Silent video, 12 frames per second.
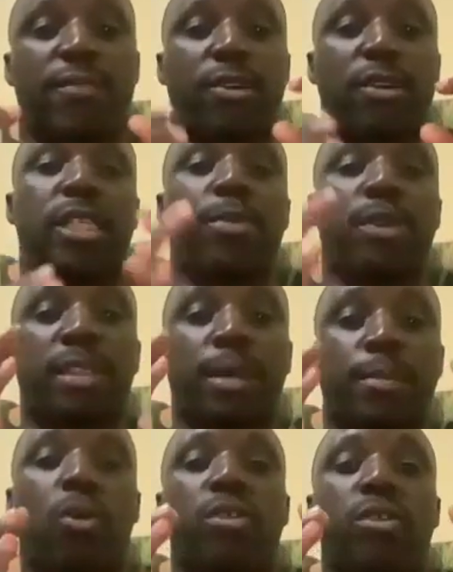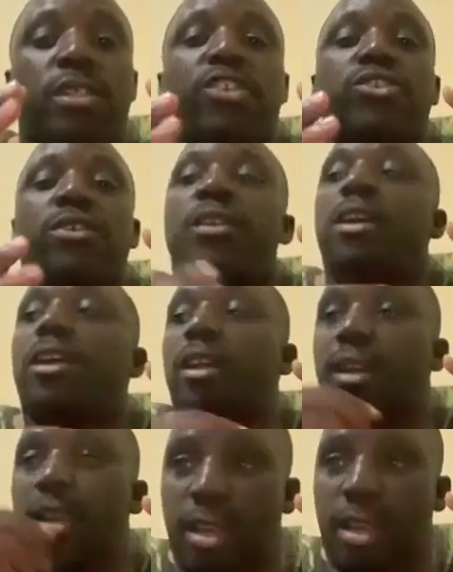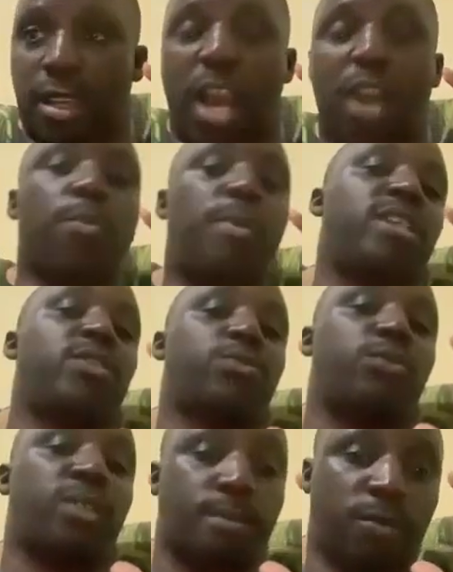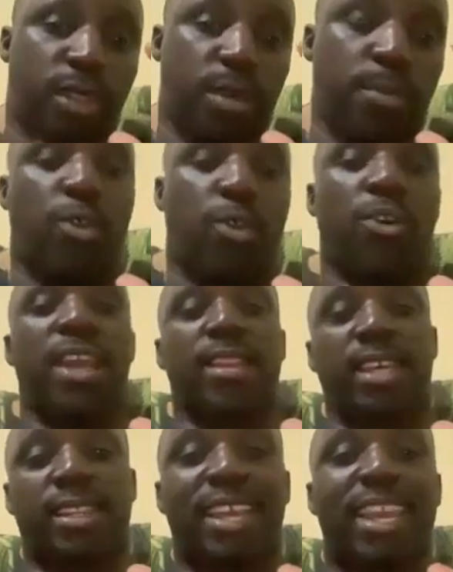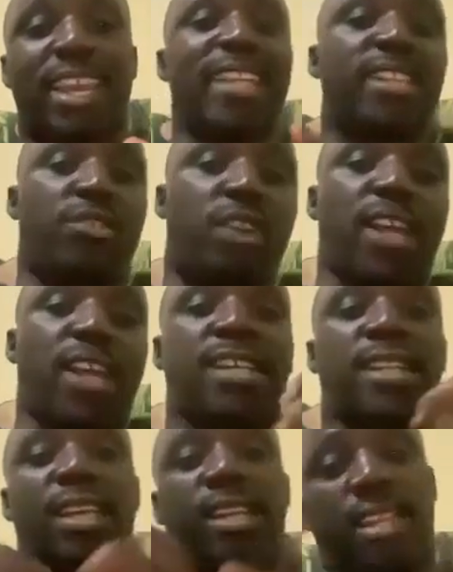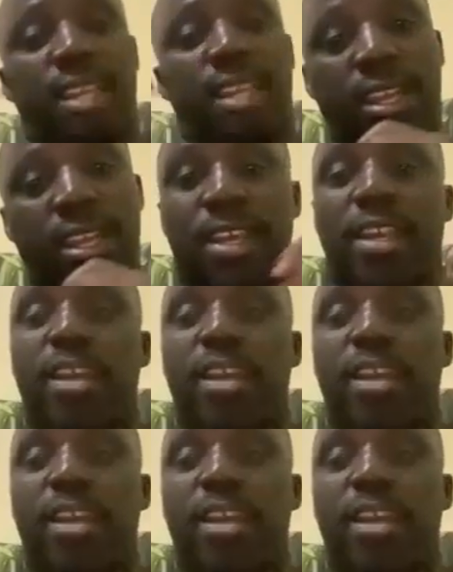For example, in the Moho section, a girl meets with a boy, and then they interact, and then they